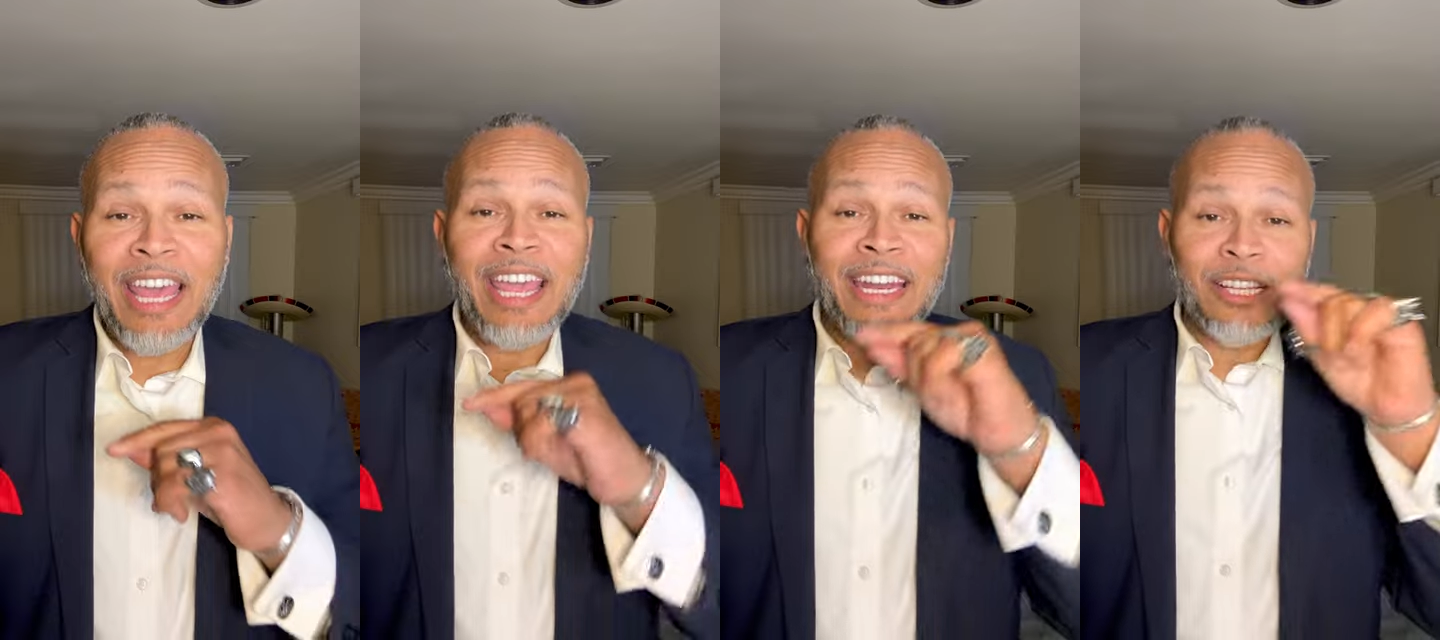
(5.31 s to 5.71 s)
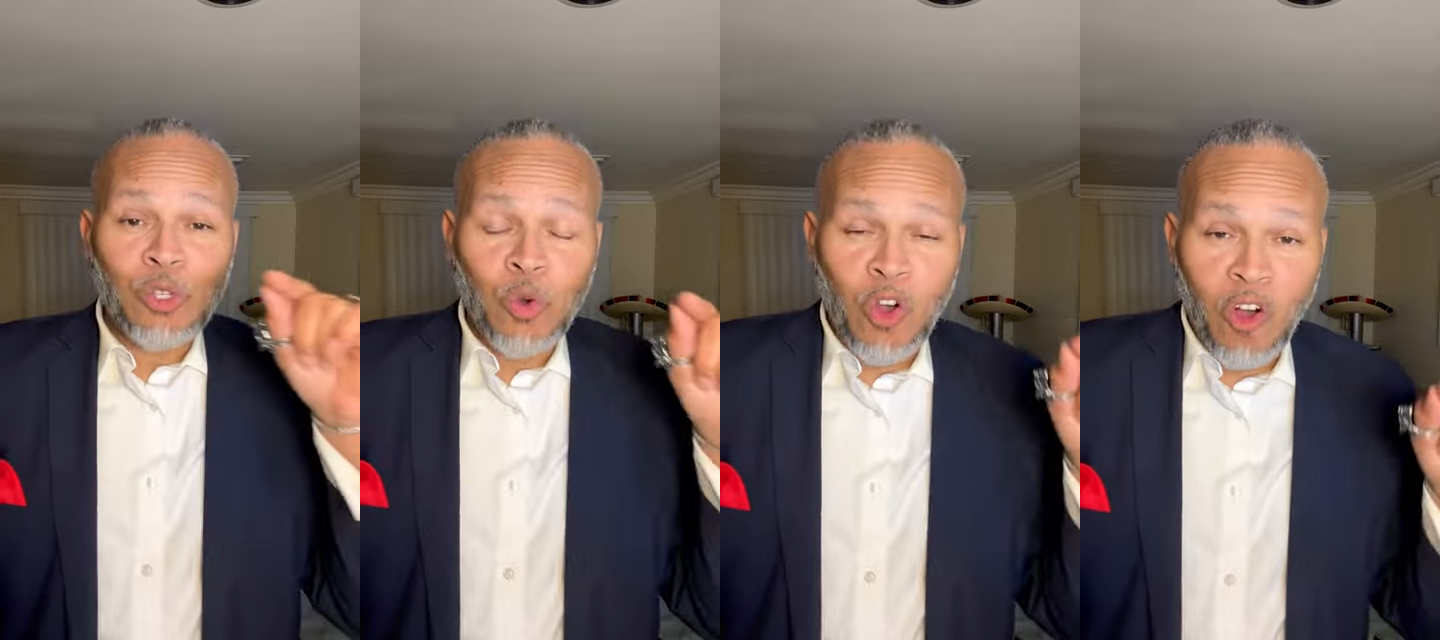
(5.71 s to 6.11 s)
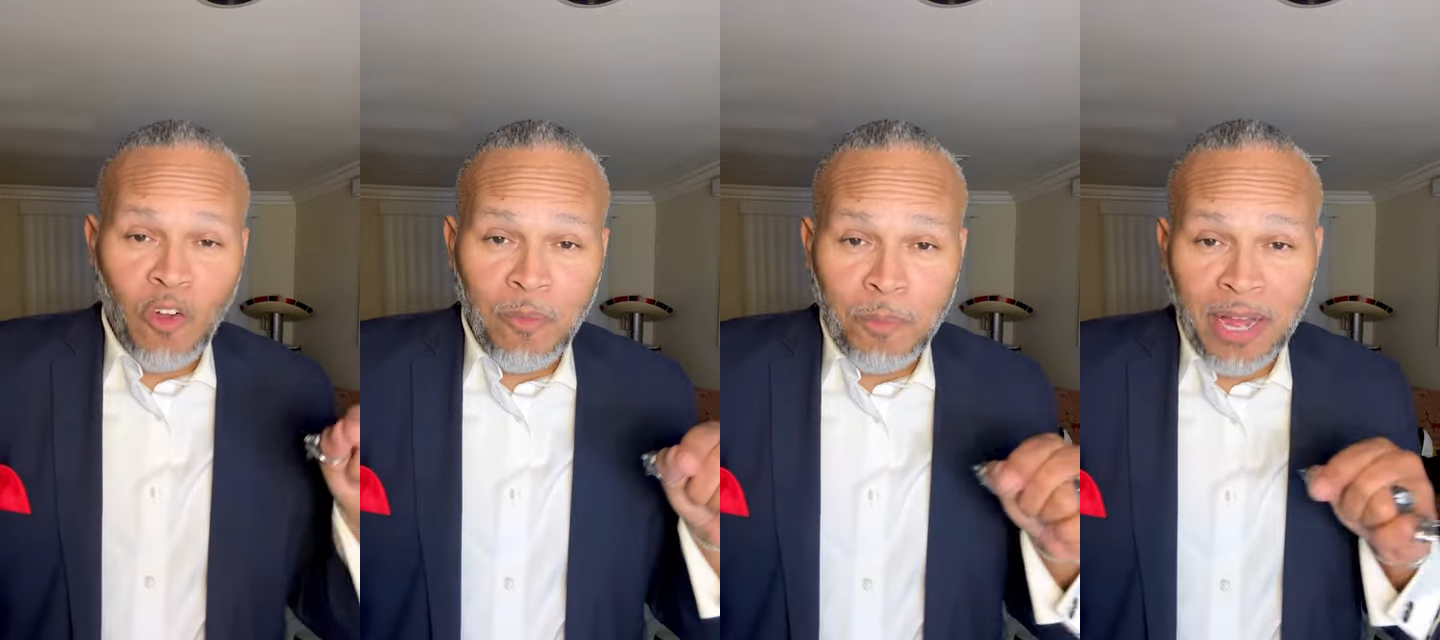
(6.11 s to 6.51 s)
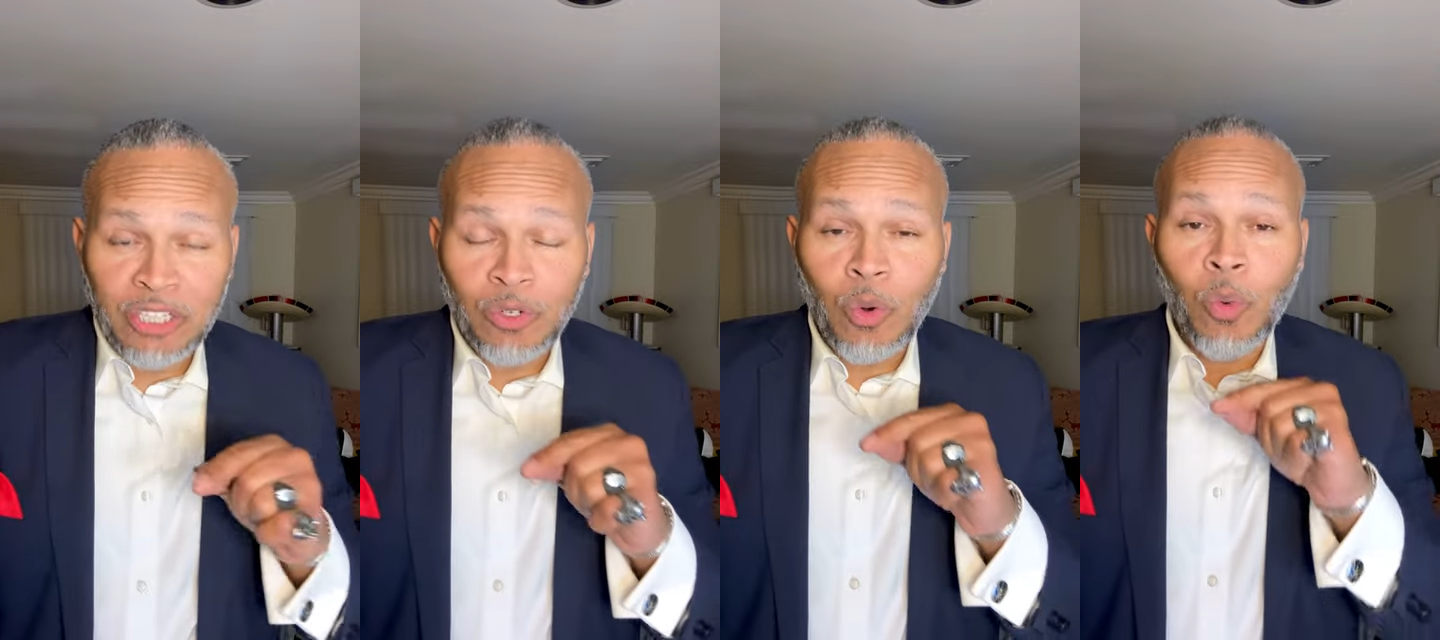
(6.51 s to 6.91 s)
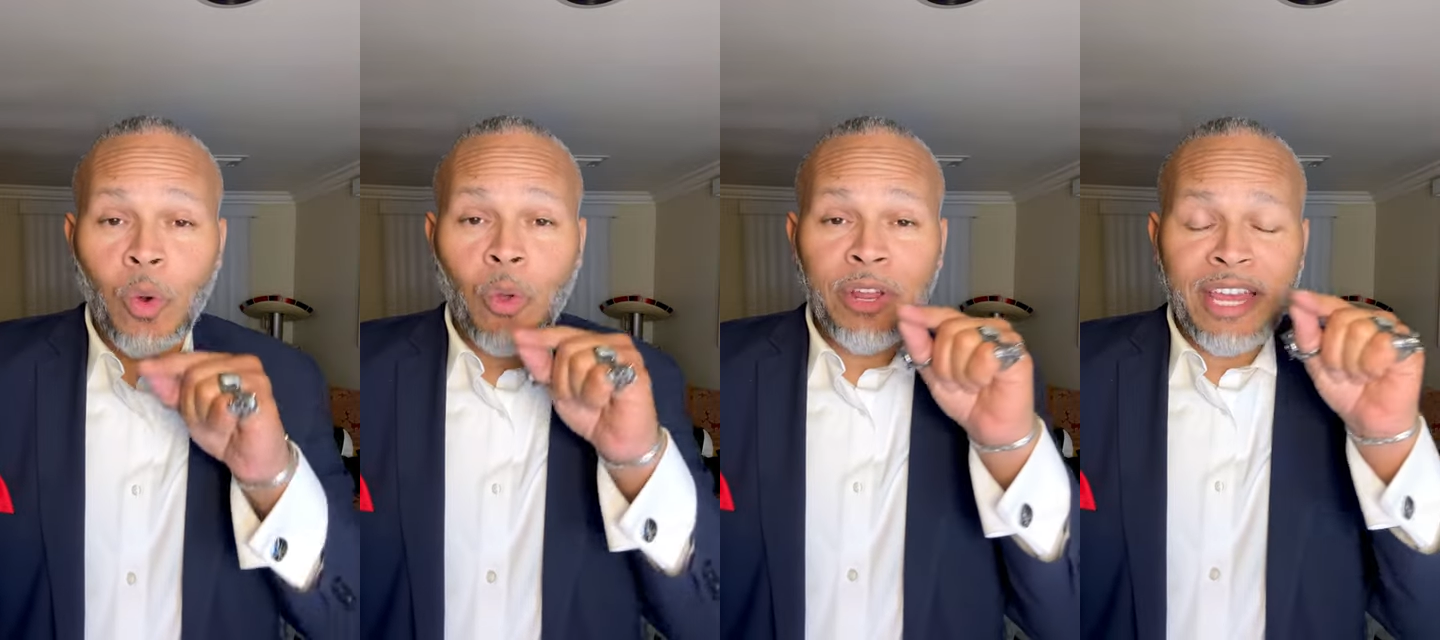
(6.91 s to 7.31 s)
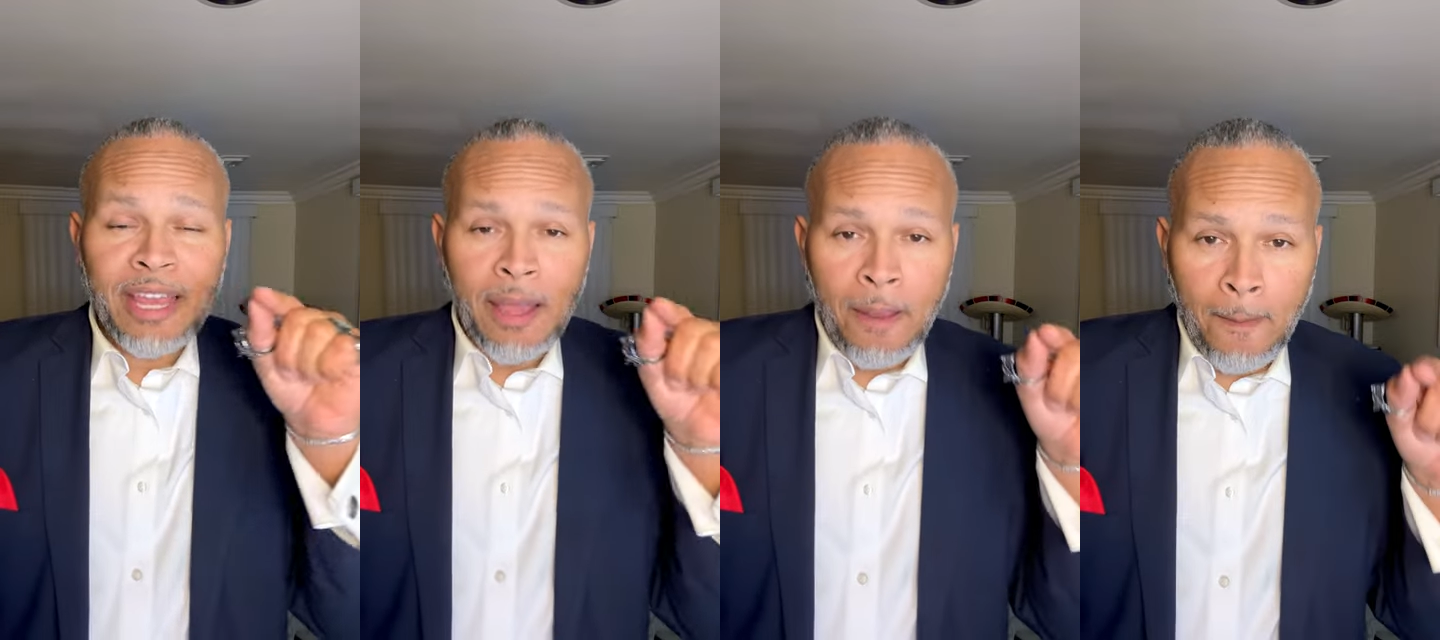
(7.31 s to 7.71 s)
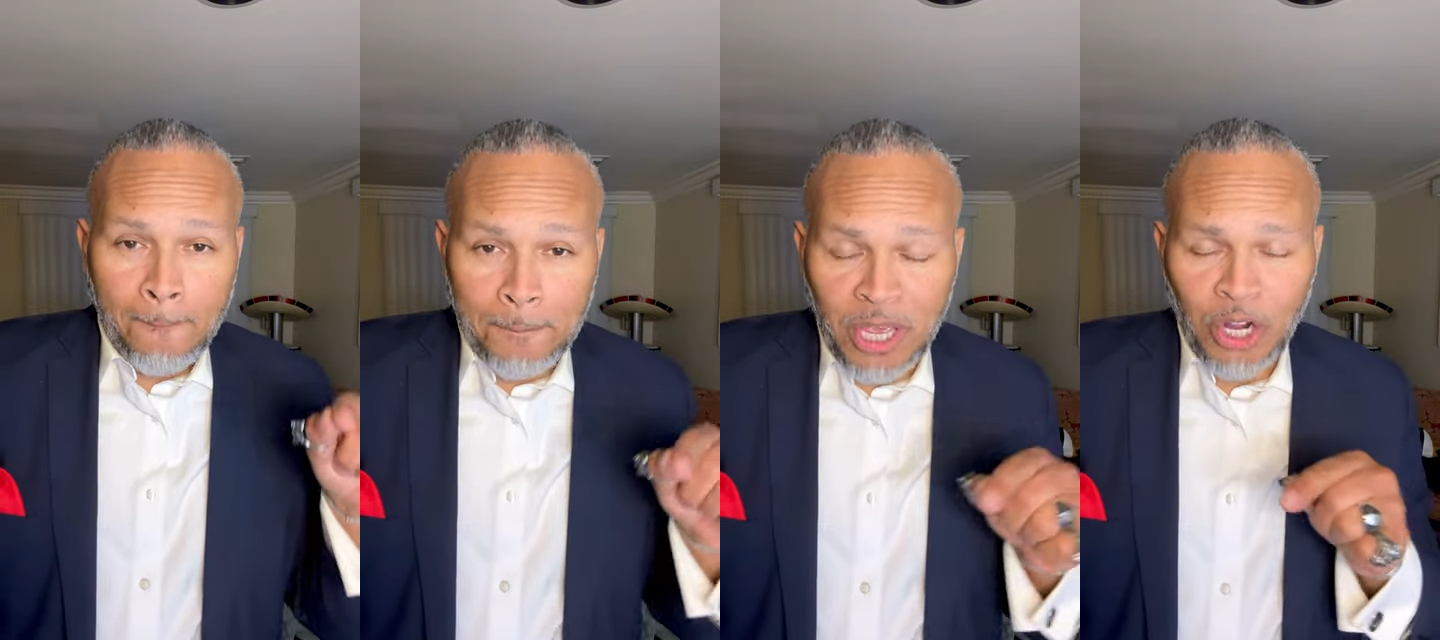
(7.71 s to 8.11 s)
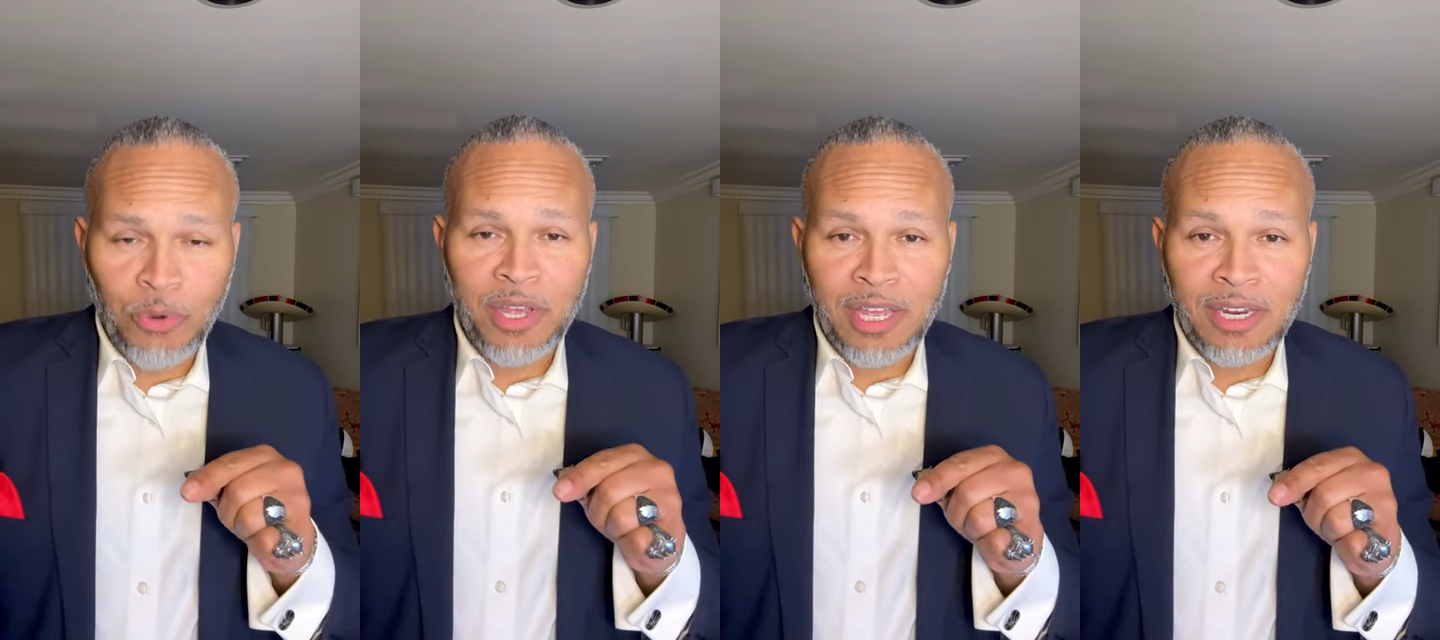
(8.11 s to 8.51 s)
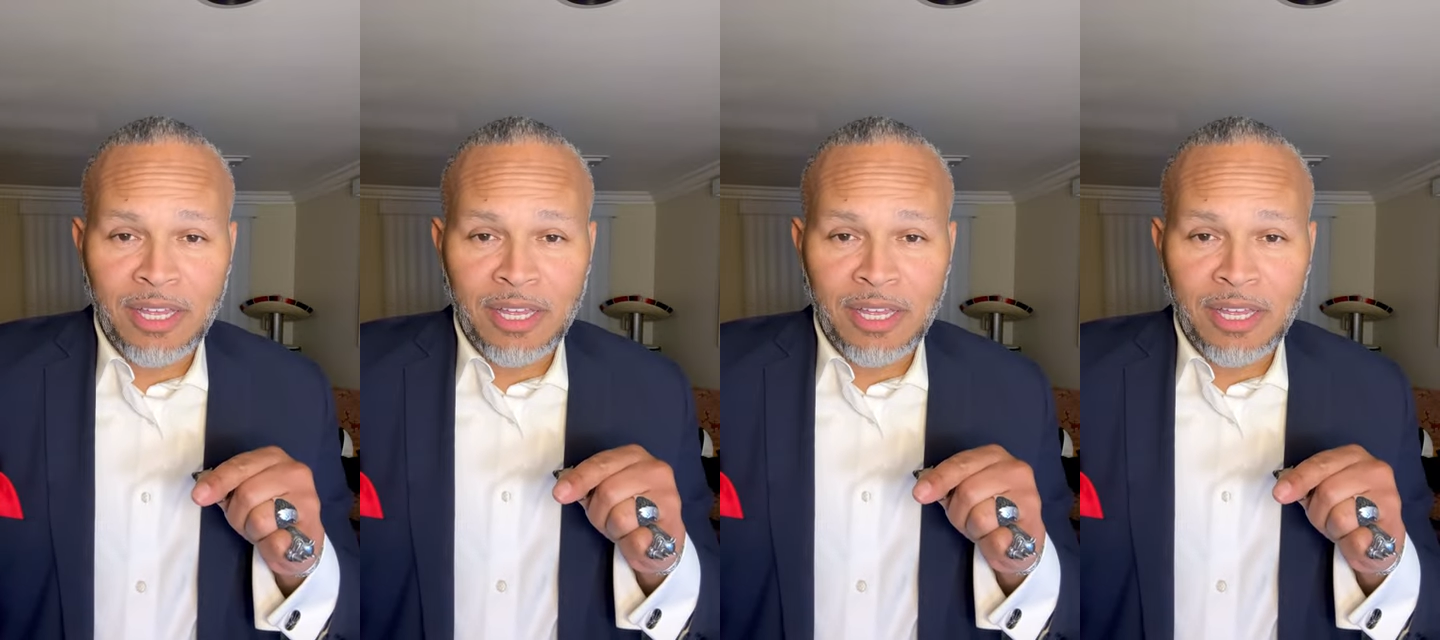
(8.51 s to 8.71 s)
in a 12-month rolling period.